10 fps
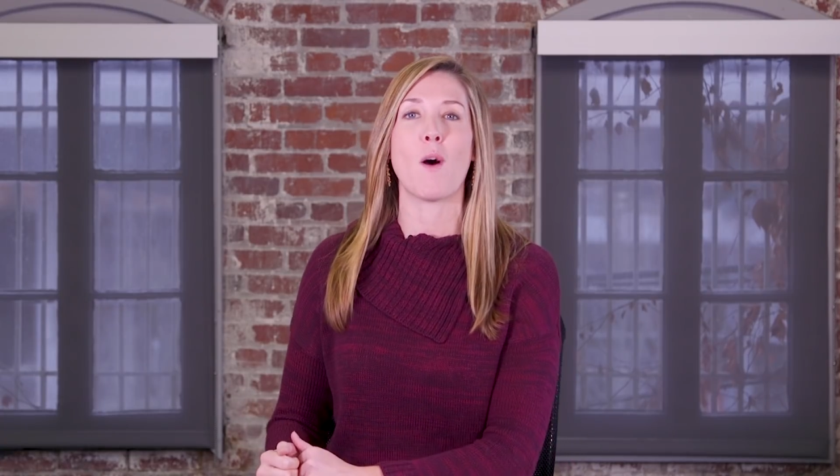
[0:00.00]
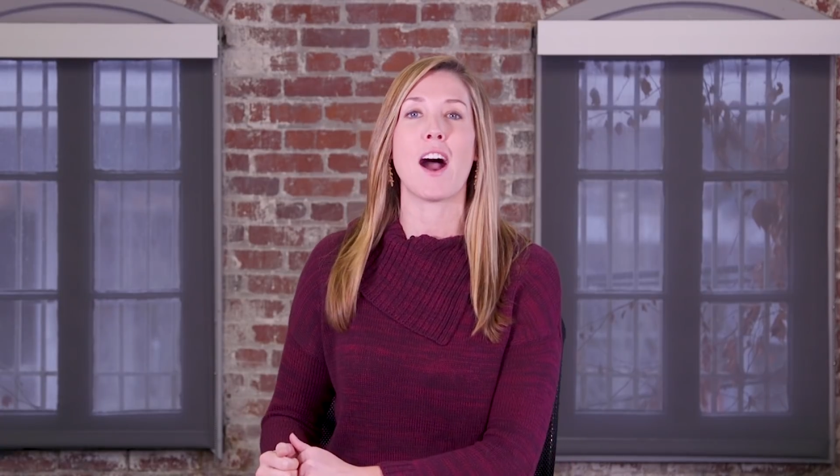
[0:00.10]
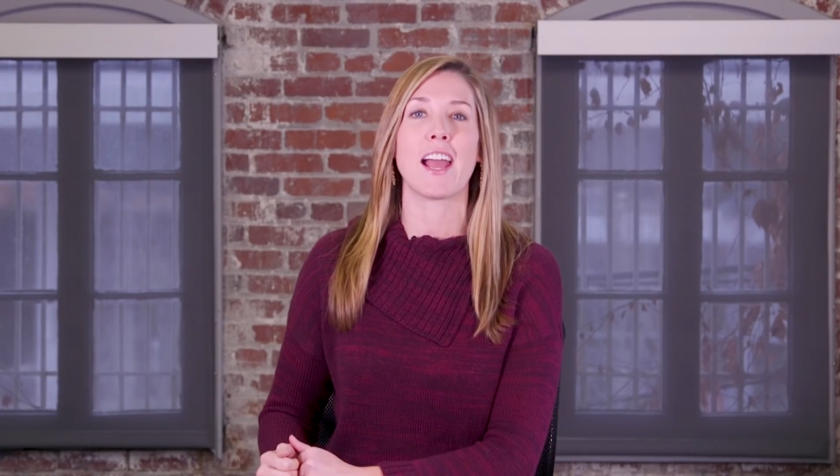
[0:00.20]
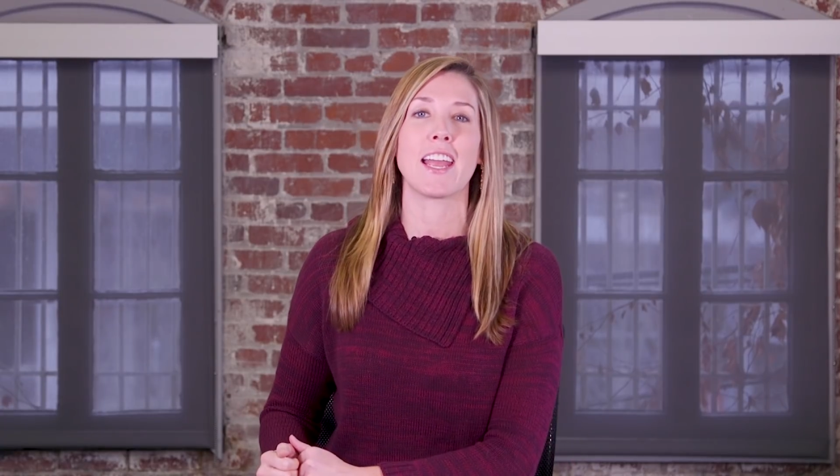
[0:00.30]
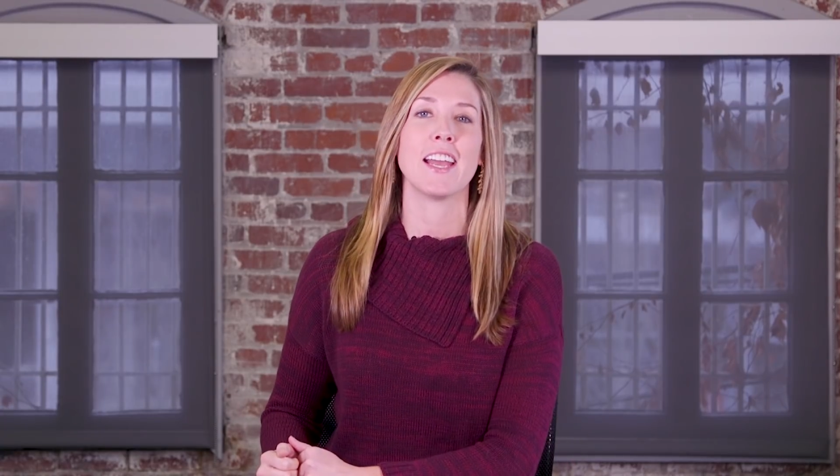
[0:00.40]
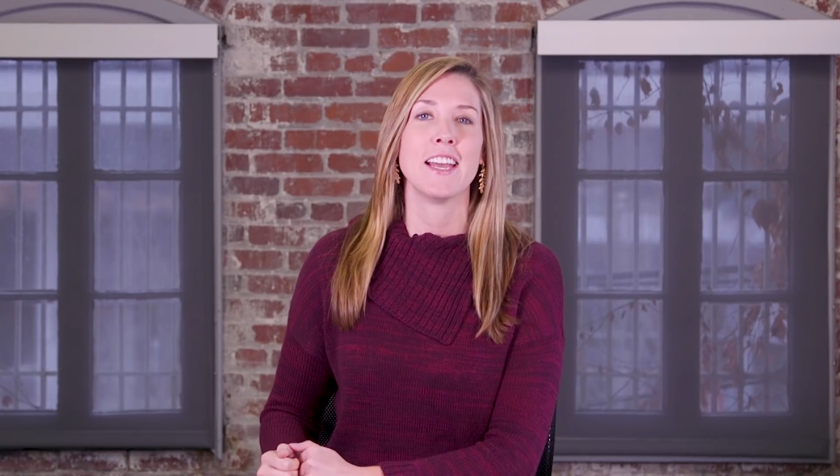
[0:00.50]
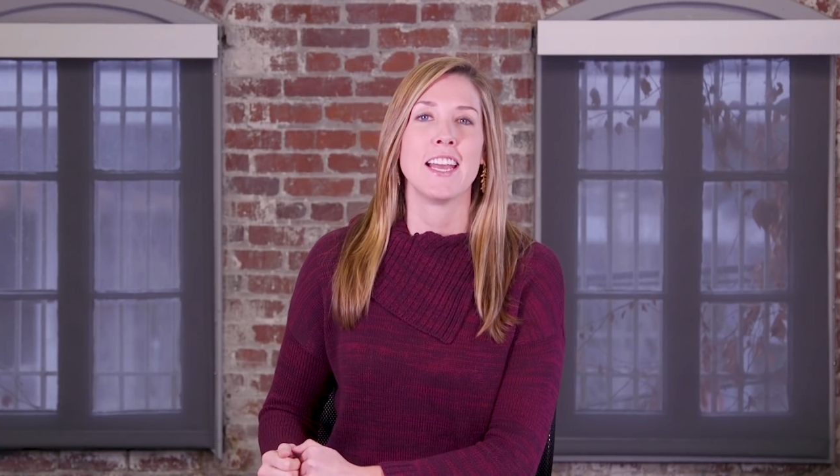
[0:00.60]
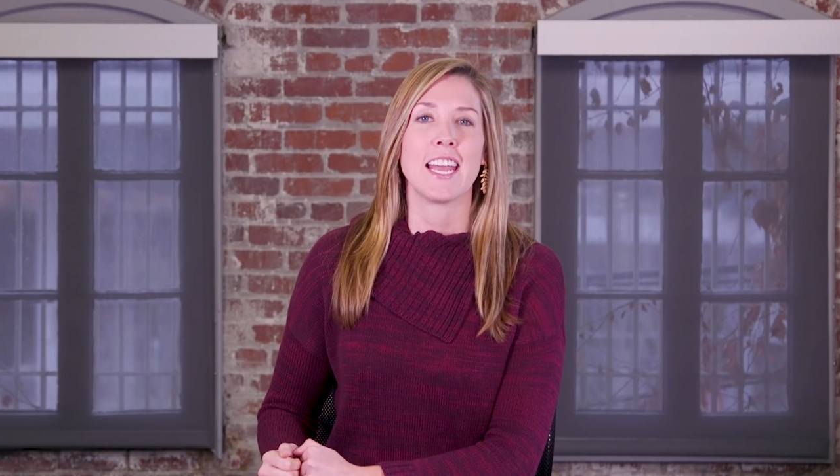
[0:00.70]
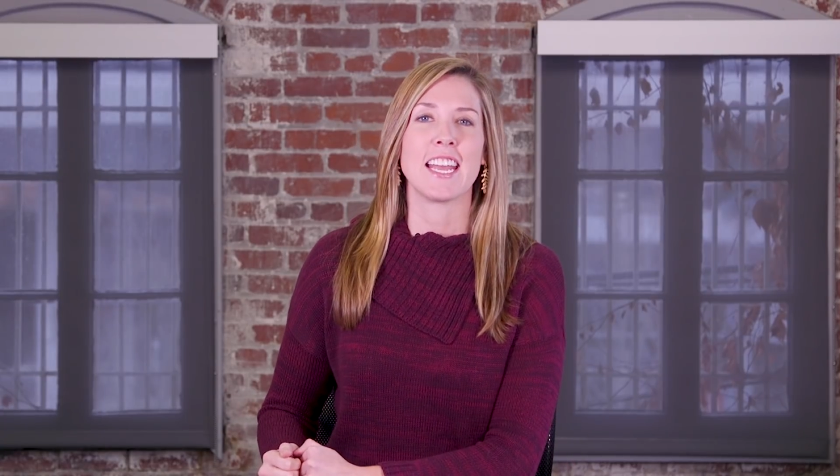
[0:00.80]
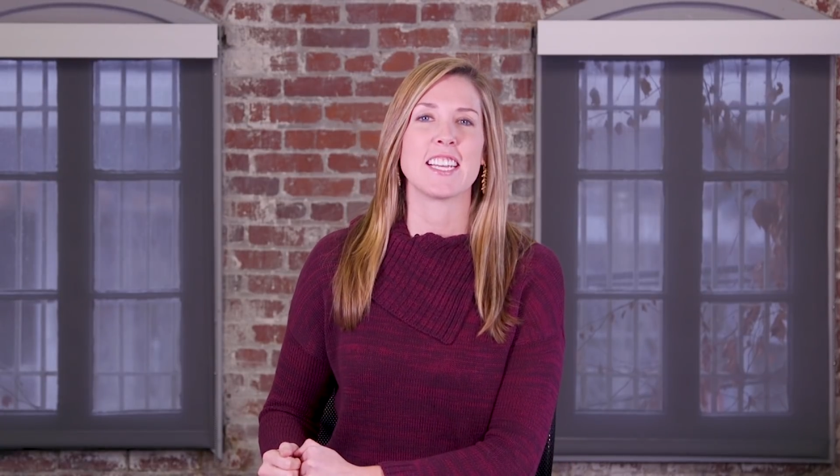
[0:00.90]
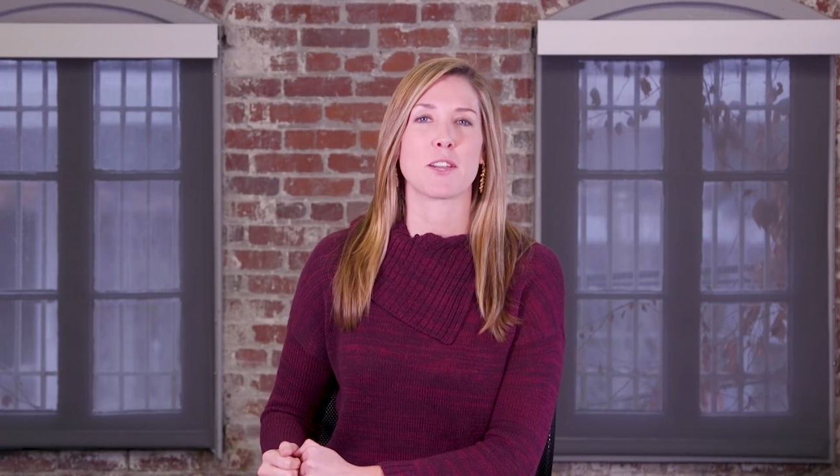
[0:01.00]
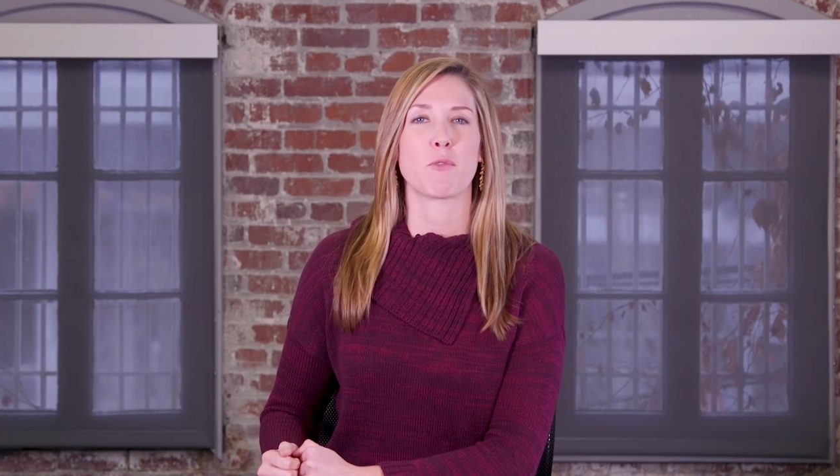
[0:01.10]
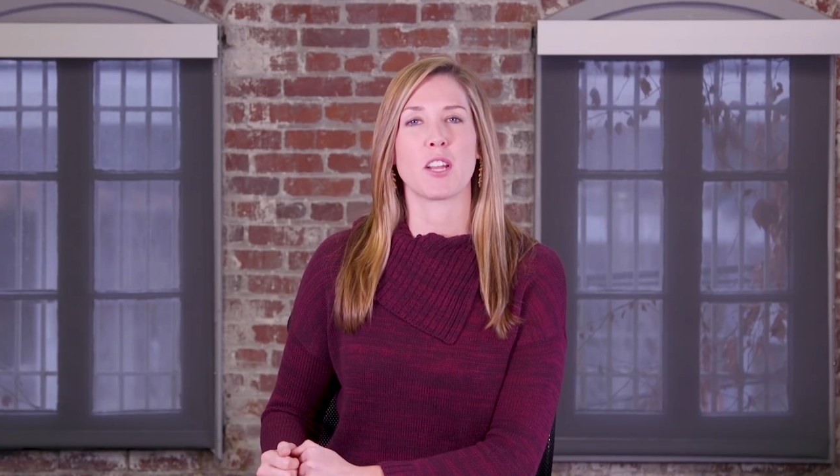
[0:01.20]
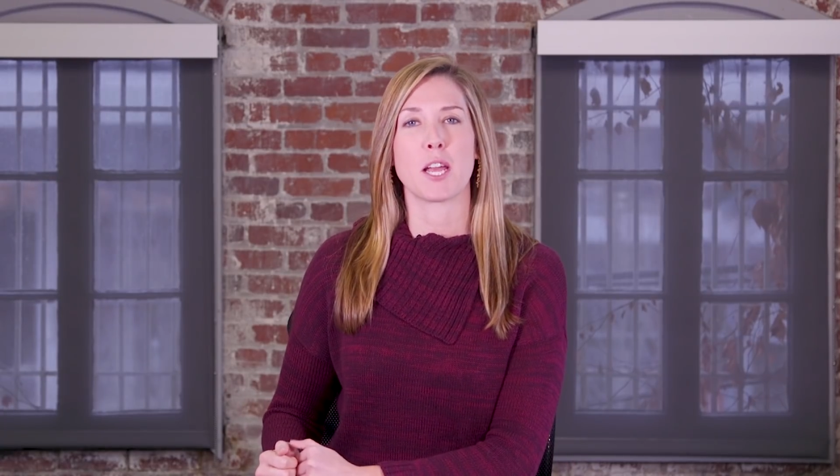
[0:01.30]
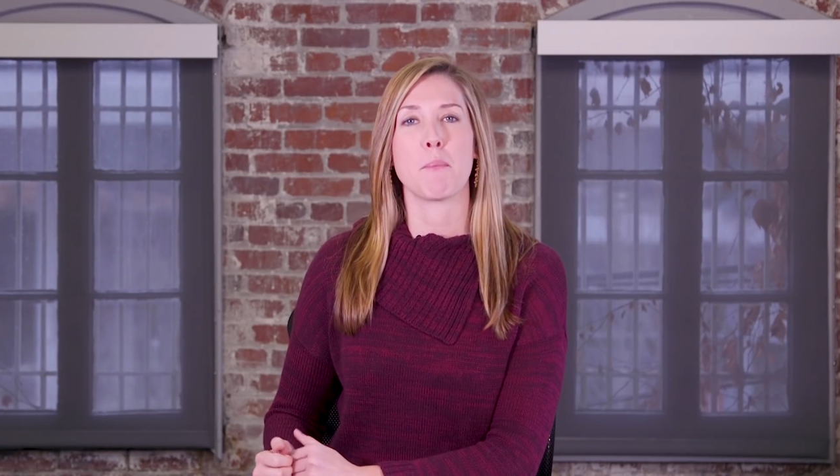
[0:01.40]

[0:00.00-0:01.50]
why he isn't really a